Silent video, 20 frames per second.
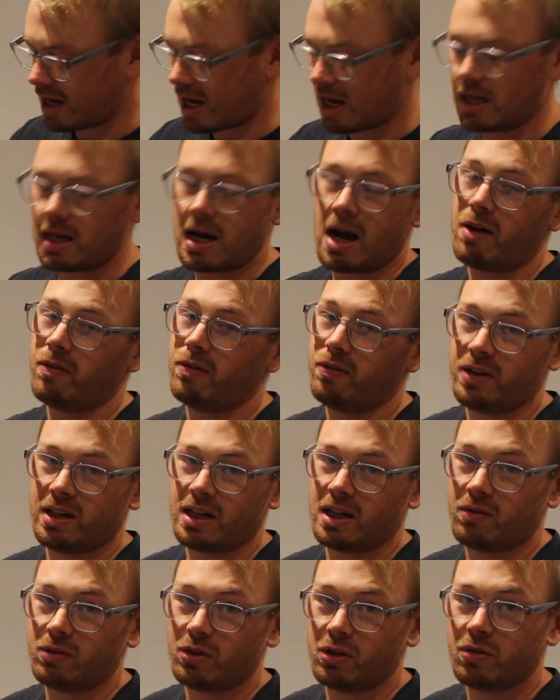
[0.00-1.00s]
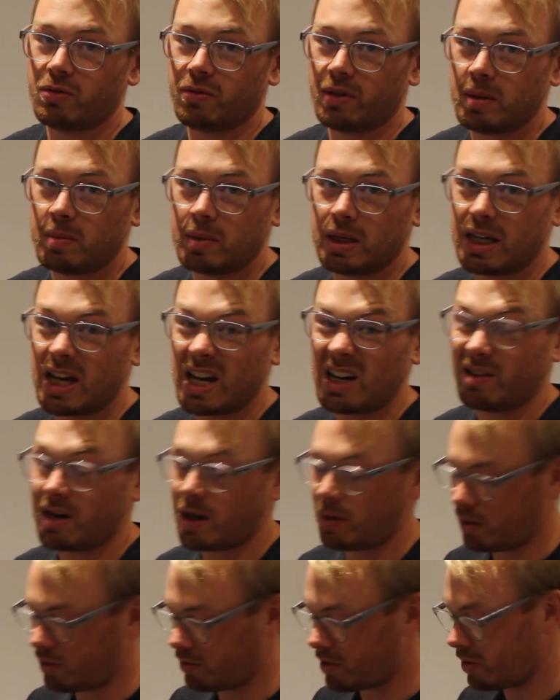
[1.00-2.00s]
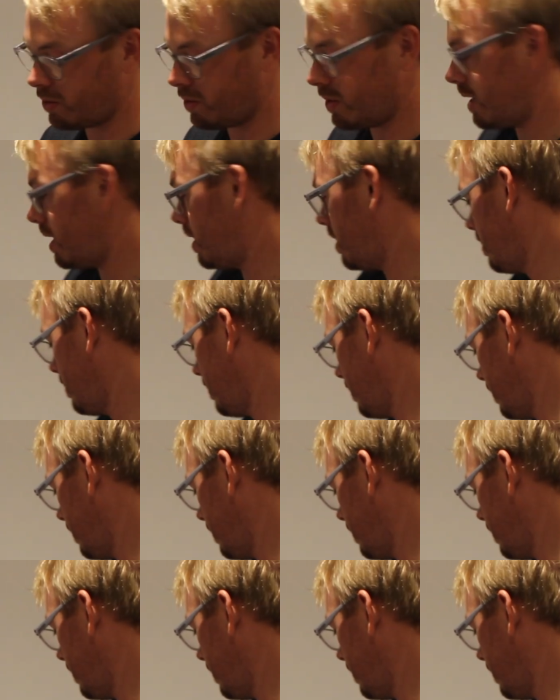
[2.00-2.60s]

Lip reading: Yeah, I think I've just flipped the keg around the wrong way.